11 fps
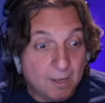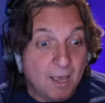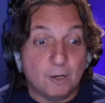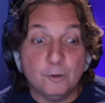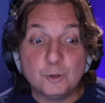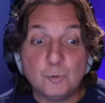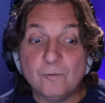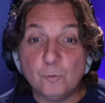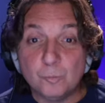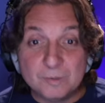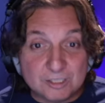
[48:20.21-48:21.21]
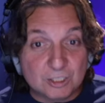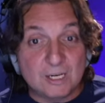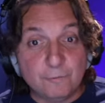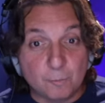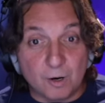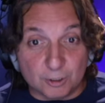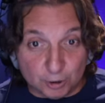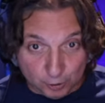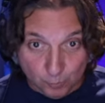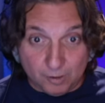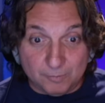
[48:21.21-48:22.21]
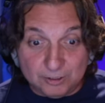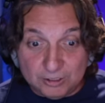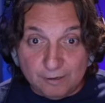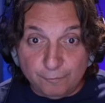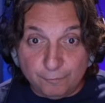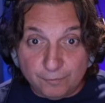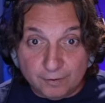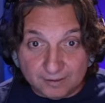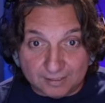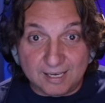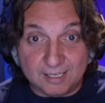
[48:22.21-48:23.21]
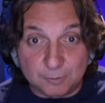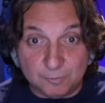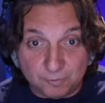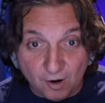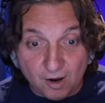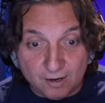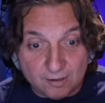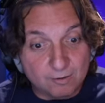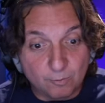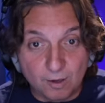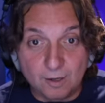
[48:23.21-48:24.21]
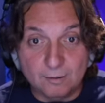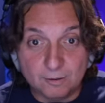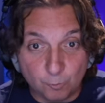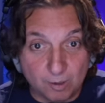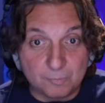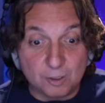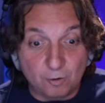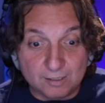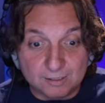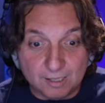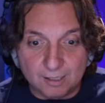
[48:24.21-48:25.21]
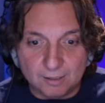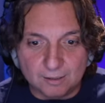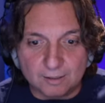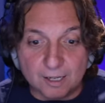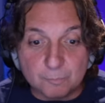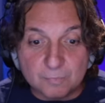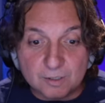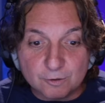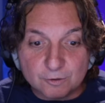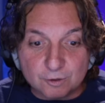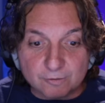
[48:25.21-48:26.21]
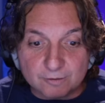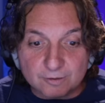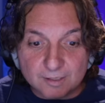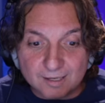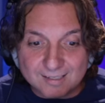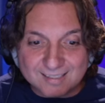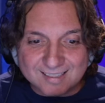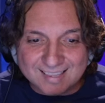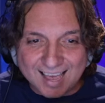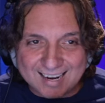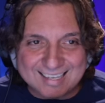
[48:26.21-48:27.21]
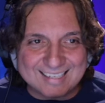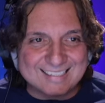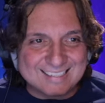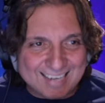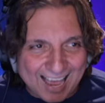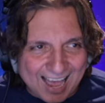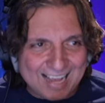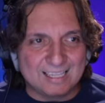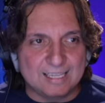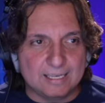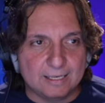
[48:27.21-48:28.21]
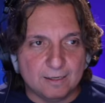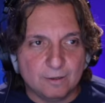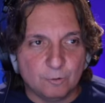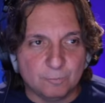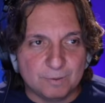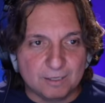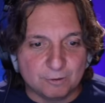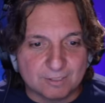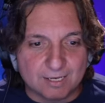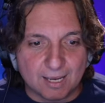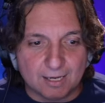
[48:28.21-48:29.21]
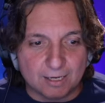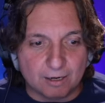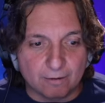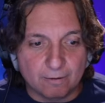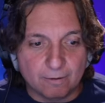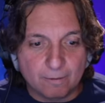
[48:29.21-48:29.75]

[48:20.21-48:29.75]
And whosoever will be chief among you, you want to be chief in the kingdom of God? Well, you want to be Christ-like? Let him be your servant. Isn't that exactly what Peter is saying here?